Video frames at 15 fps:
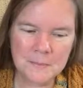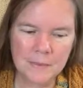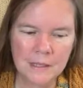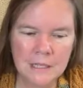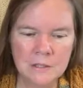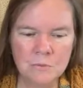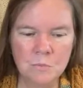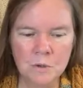
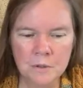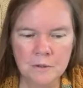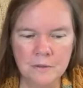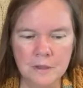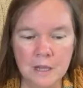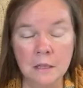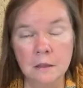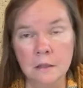it's worth
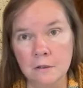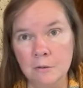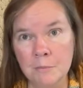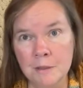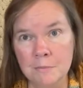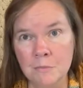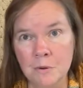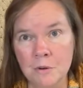a little
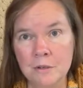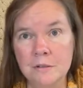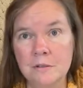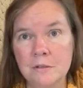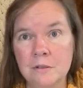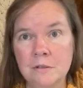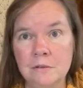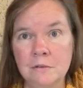bit more
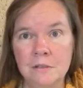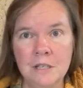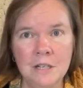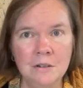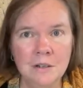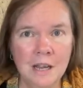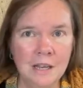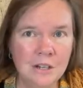to,
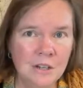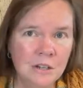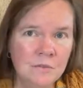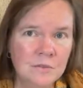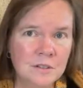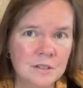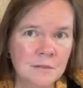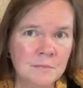kind of go
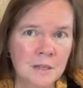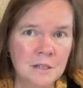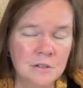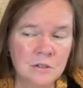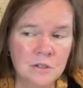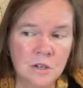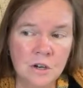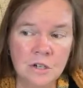for some nicer
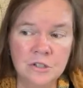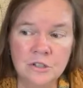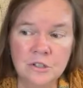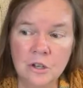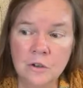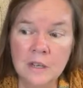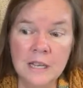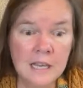yarns.
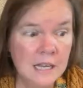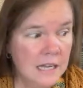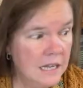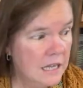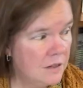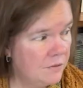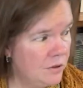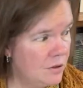So
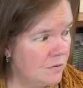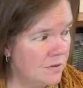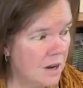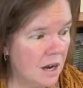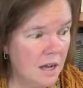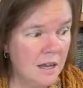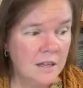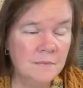if you've
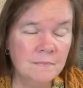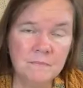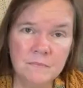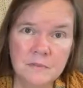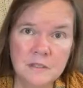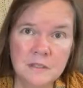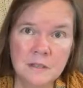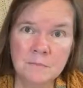got
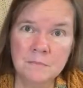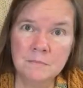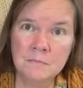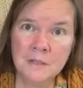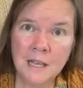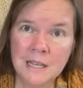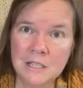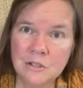some
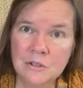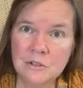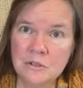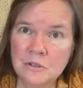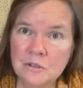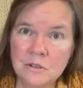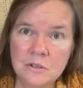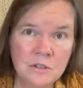
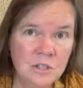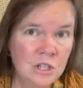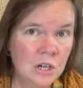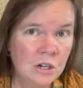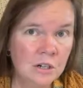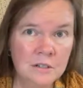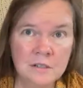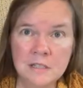nicer
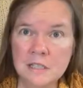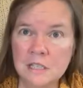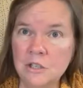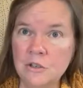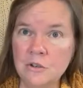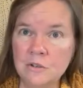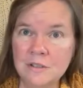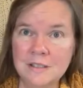yarns in
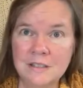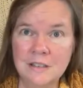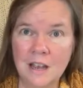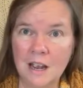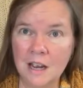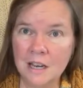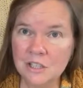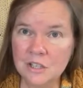your
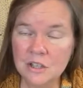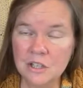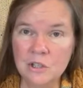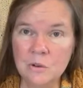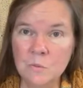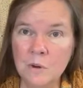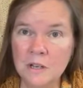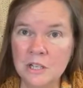stash that
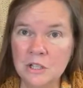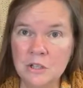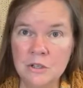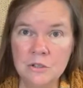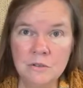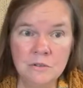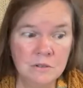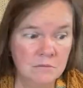you want to
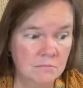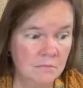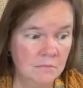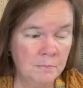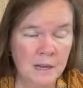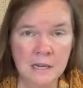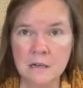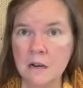use,
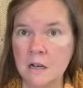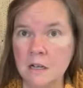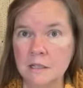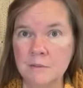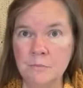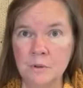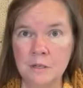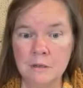by golly,
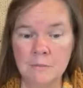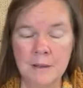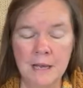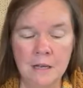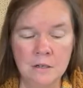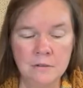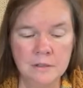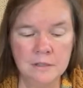bring them
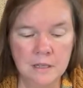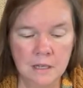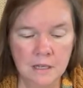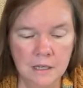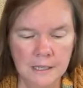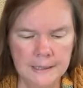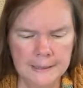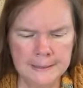out.
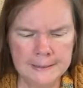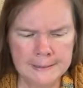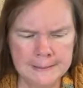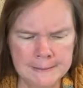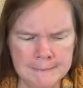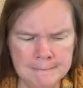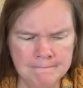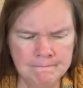
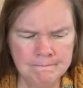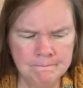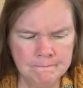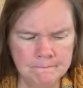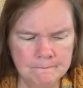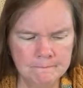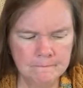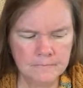
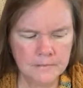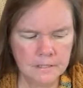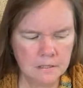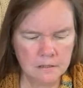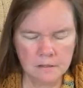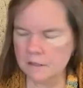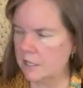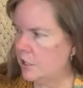
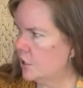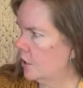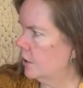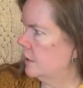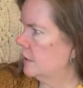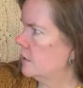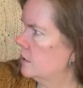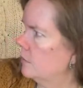The
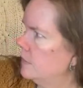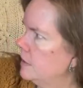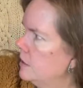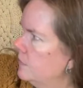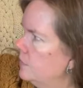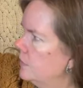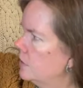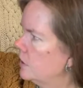yardage, let me
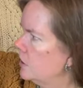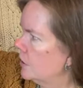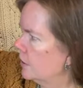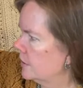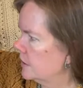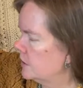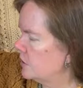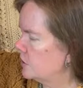give you the
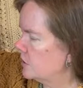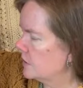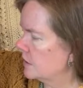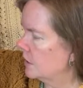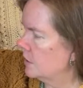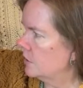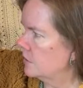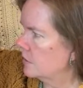yardage, because I
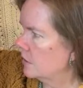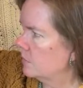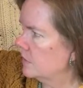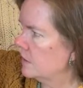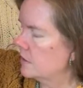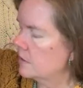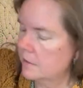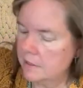know
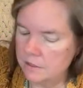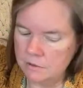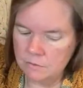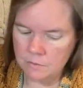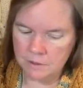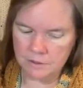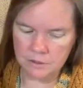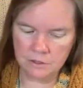someone's going to
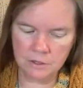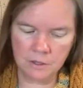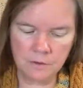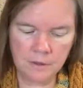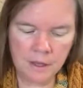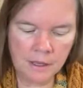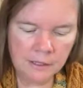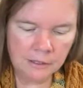want to know
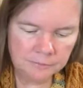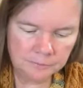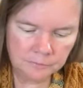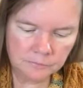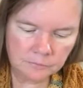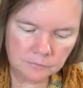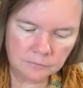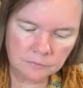
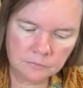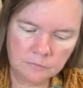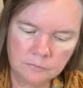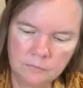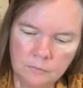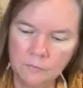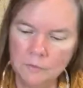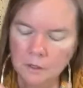that.
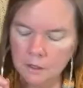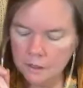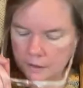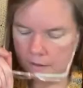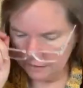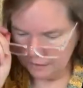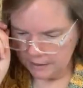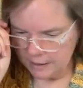
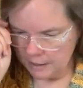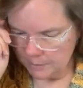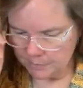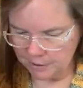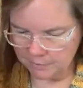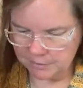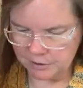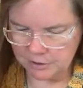And I
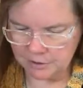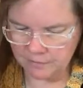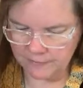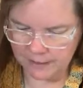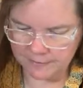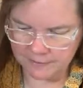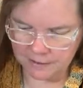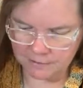probably should have
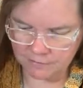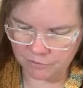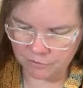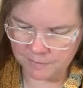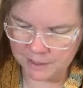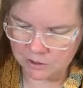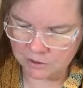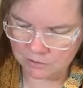had that
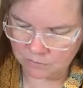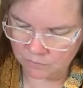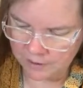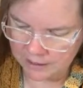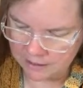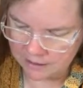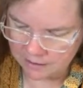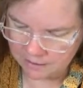information
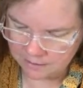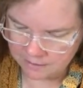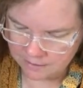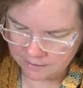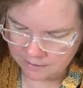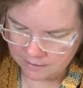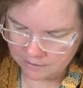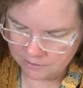ready
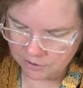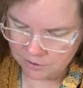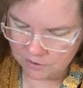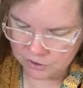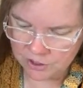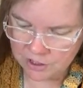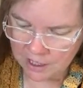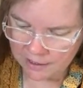so
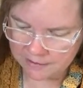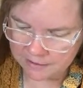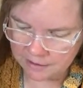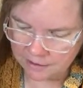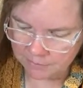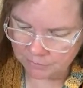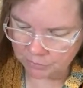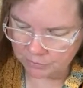that you guys can
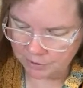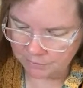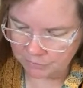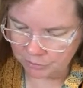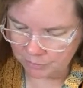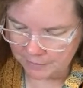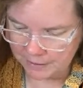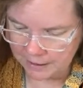
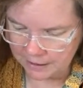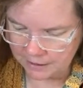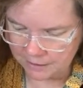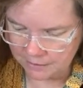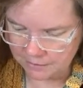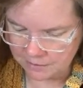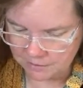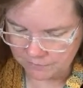
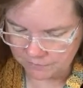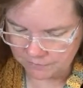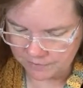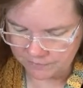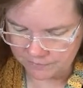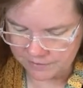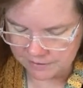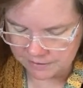prepare
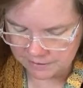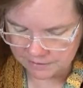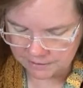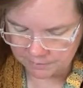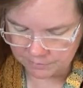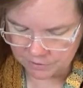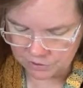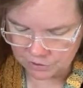if this is
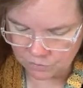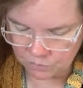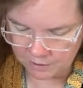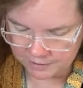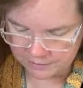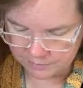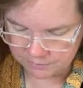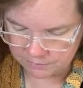something you
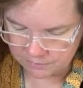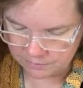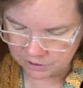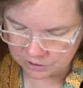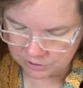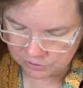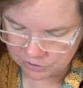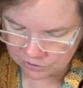want to,
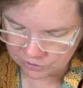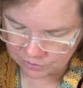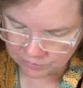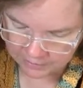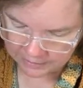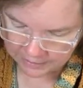do.